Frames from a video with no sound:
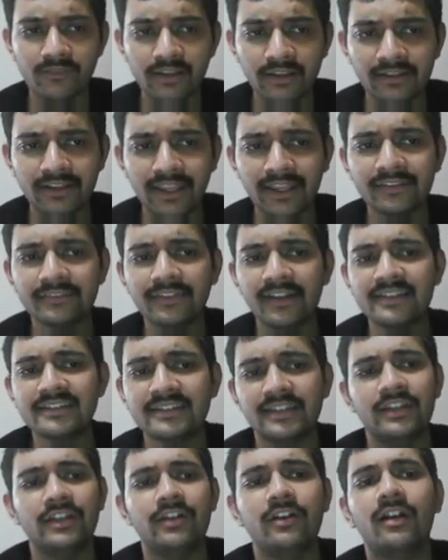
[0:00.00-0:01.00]
Like this,
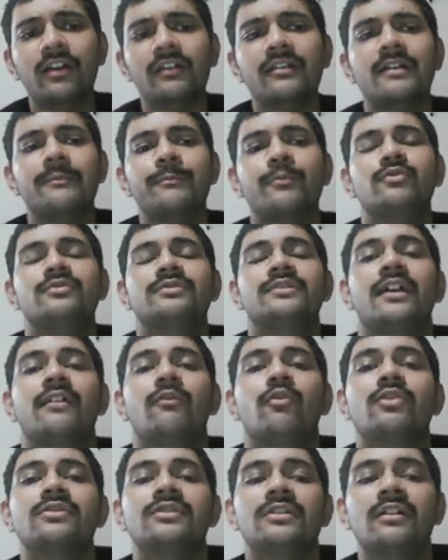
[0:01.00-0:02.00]
here, suppose there
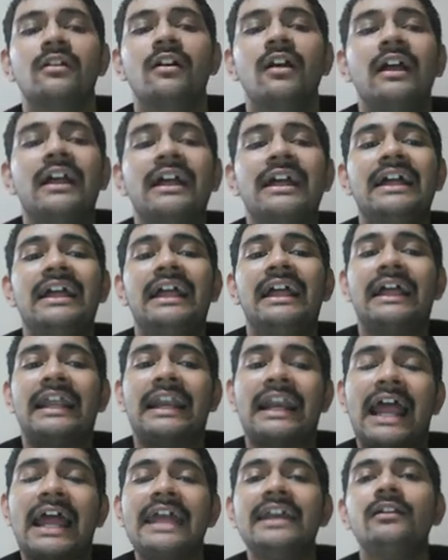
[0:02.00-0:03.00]
was a
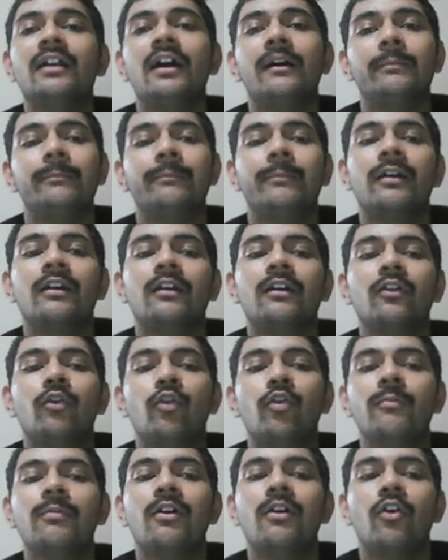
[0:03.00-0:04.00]
right upper
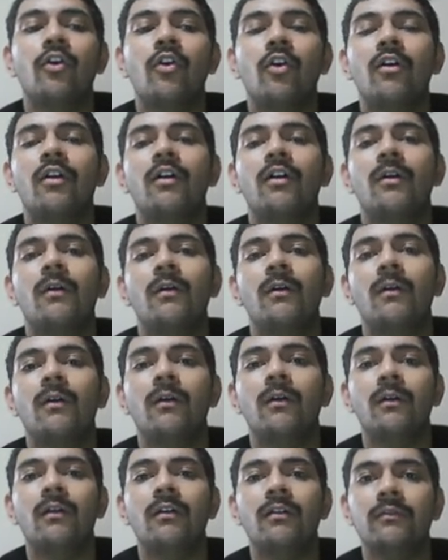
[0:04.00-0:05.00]
lobe
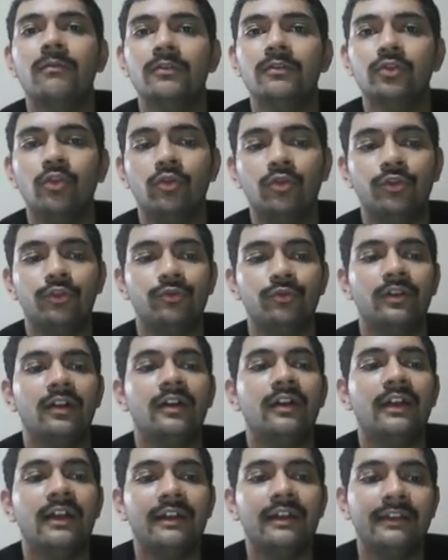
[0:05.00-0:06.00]
nodule.
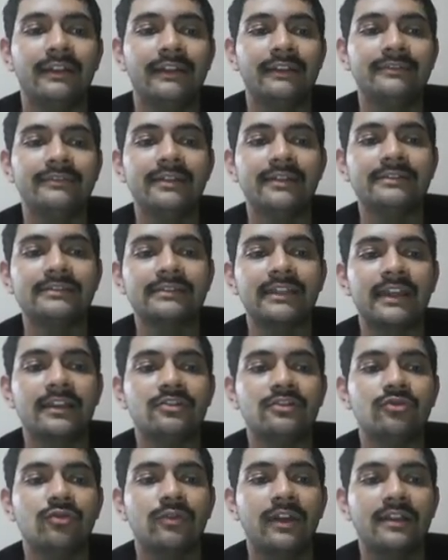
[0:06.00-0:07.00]
In this
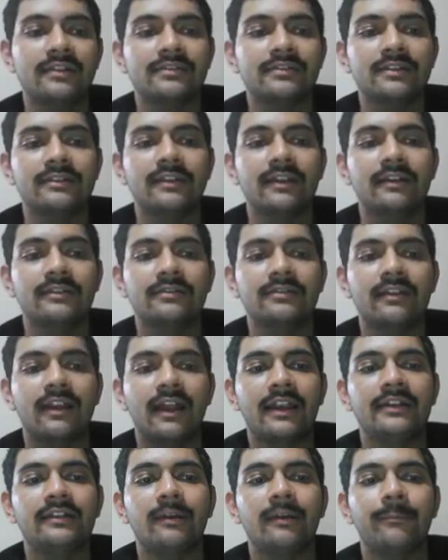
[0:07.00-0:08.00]
case, you can see there is a
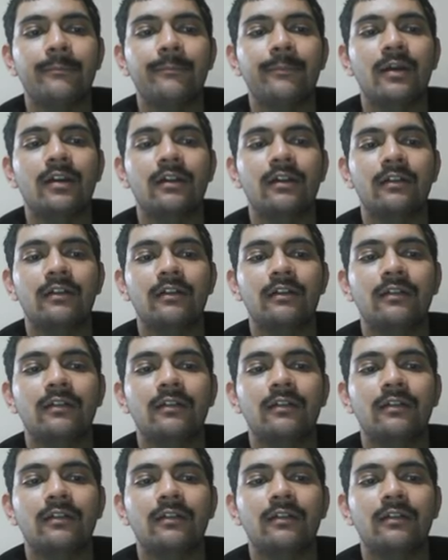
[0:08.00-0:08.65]
right upper